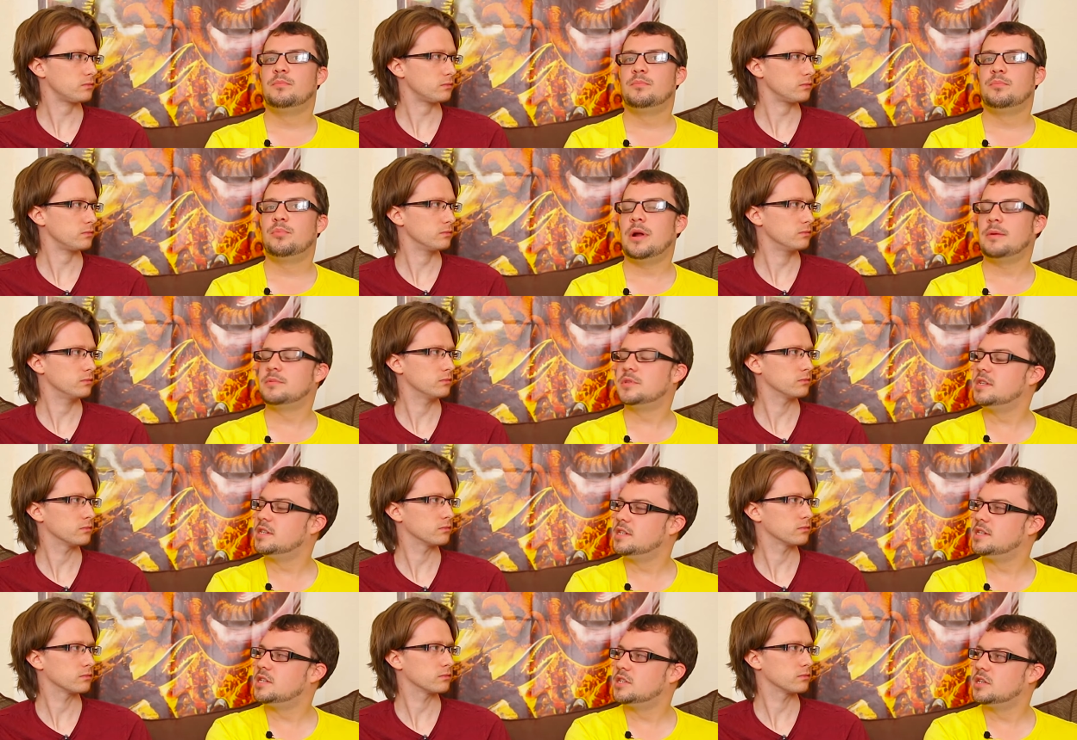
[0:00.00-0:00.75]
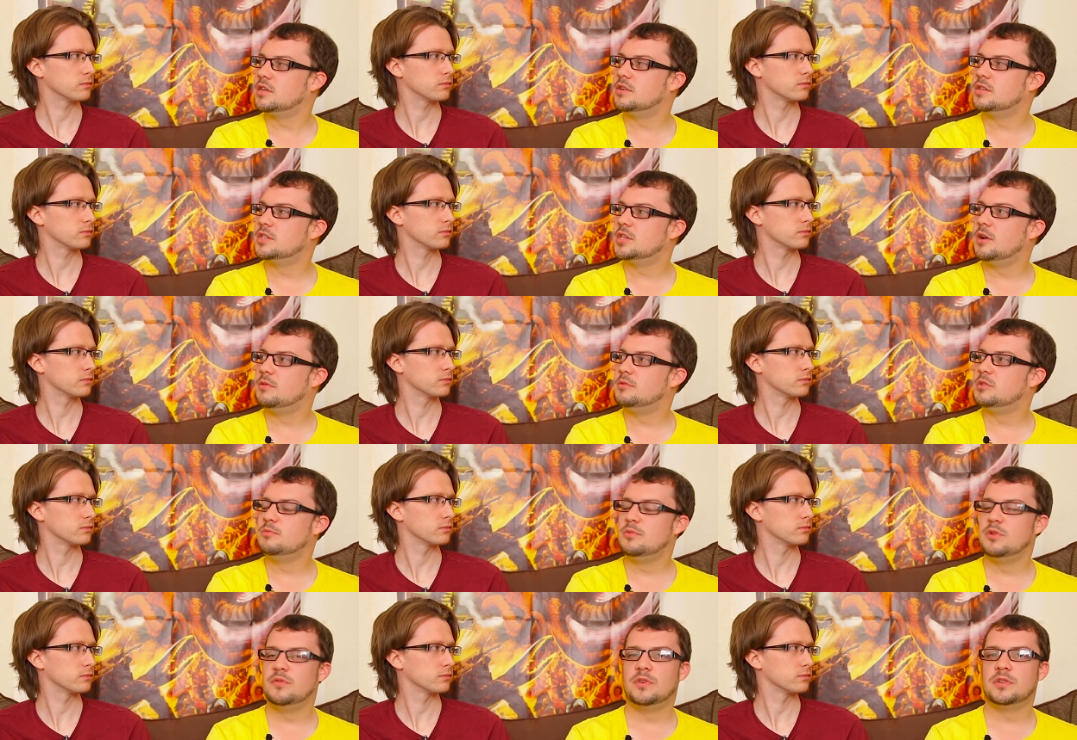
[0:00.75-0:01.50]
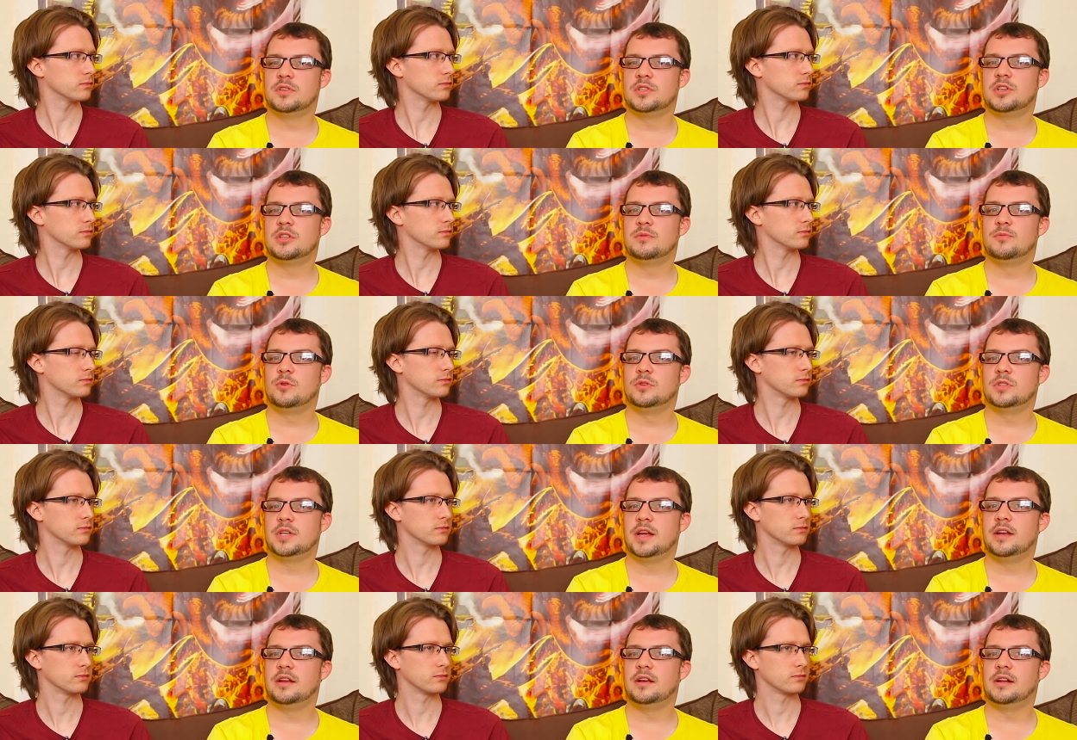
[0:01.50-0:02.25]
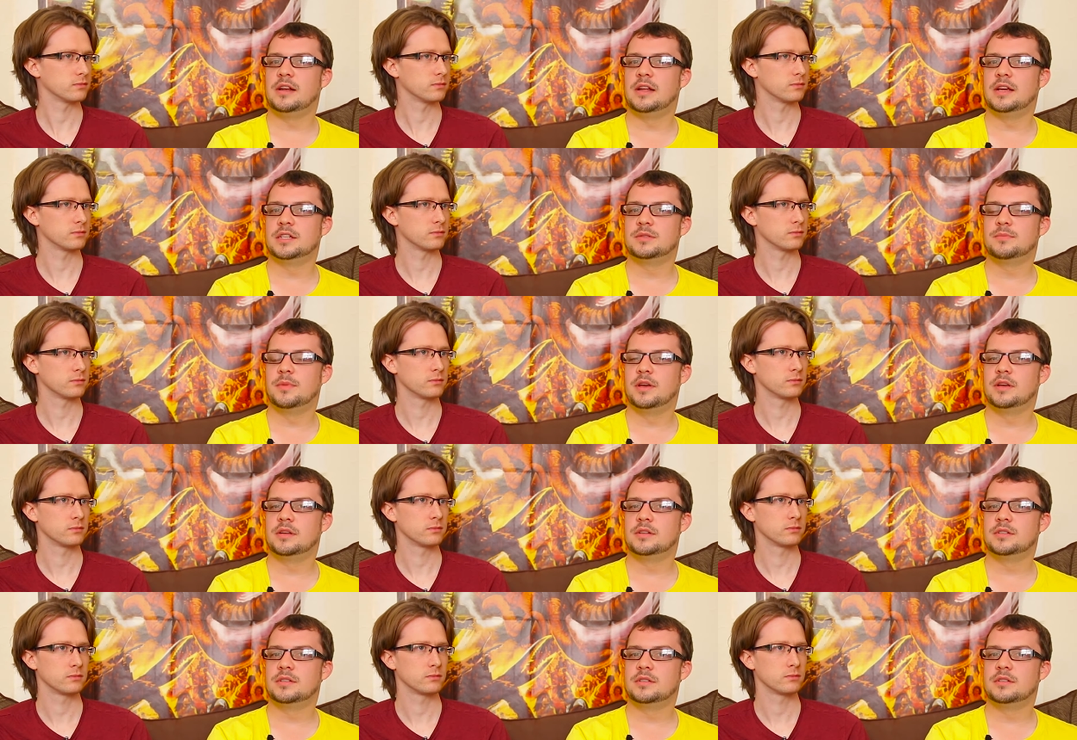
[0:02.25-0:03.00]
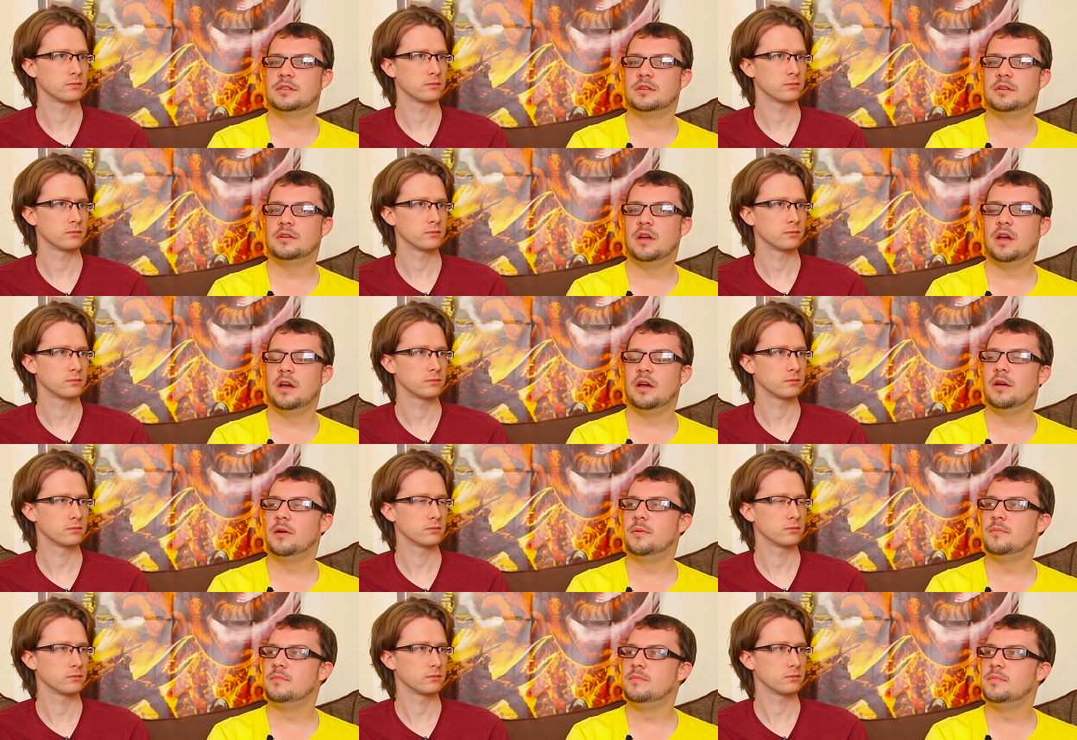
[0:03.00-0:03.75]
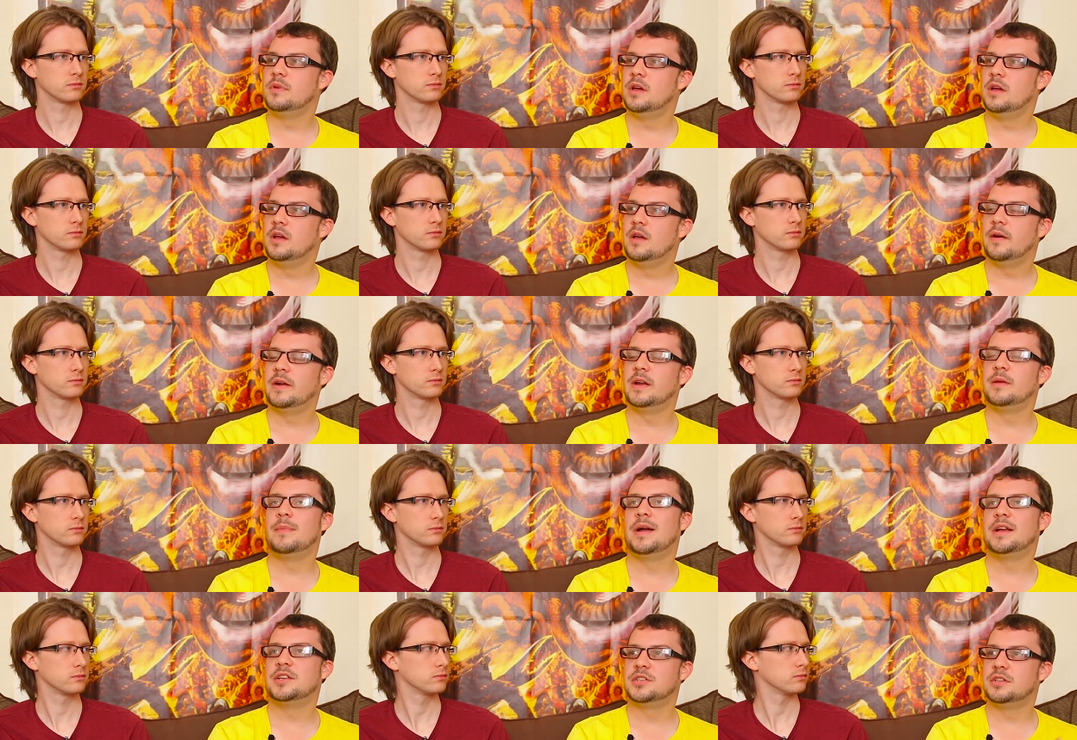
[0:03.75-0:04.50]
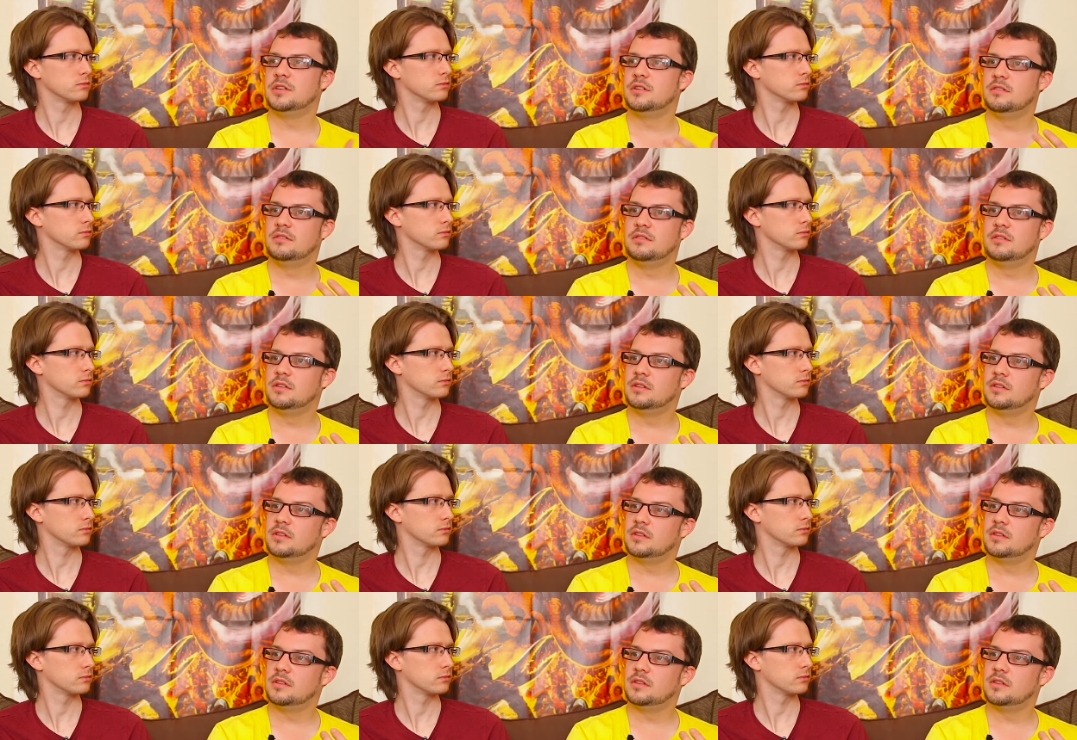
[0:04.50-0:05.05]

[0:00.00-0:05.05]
Speaker 1: perhaps this is a good time to move on to the more technical aspects. Um, and imagine